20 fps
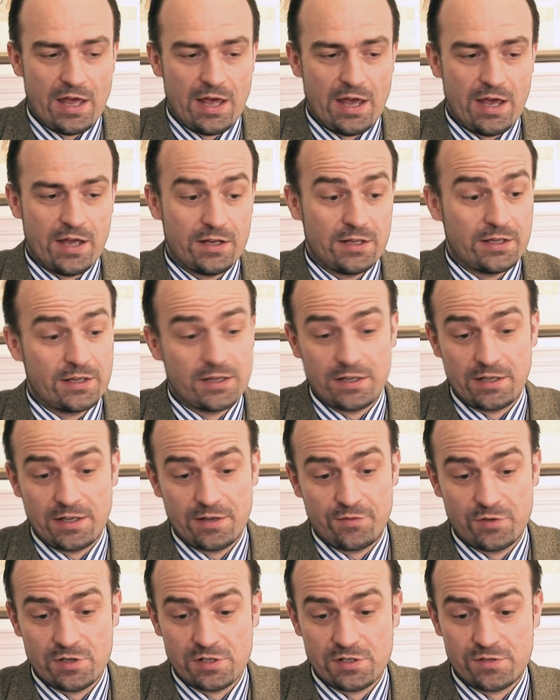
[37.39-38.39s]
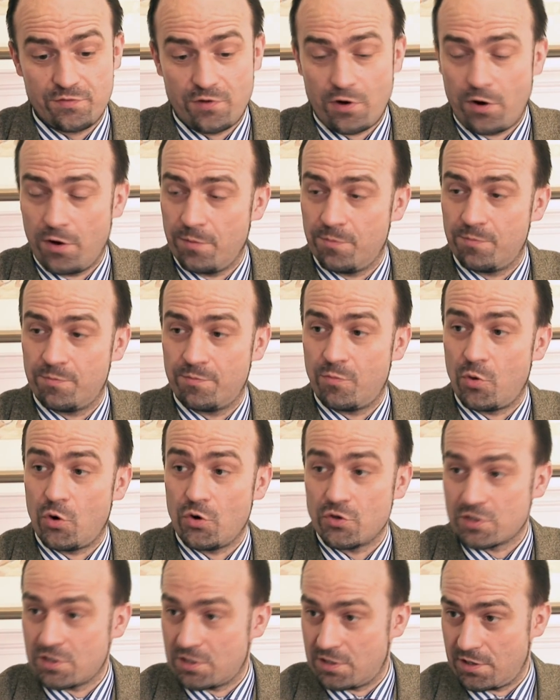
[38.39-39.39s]
and it can give us very
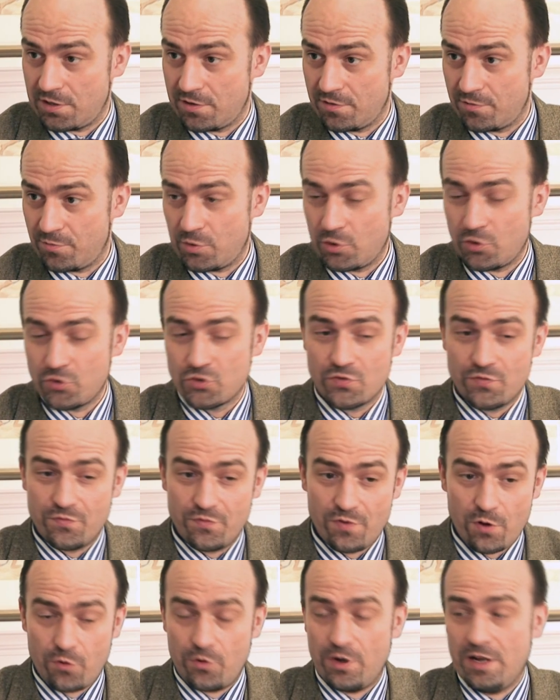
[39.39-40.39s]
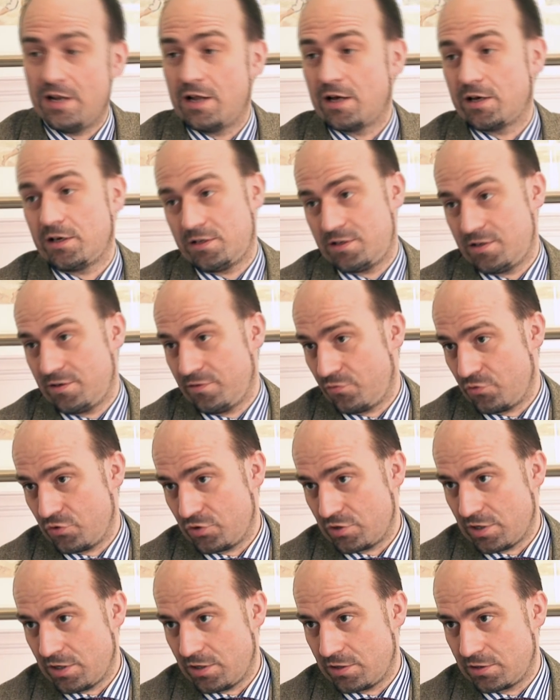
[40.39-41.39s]
positive but also very negative
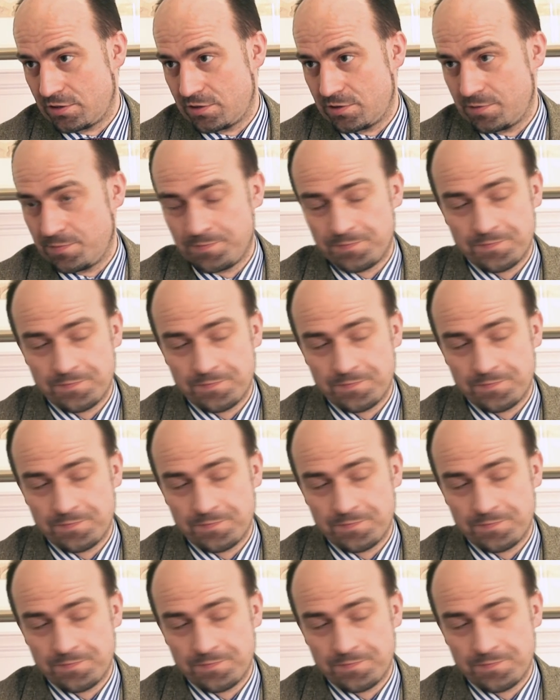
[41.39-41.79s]
results.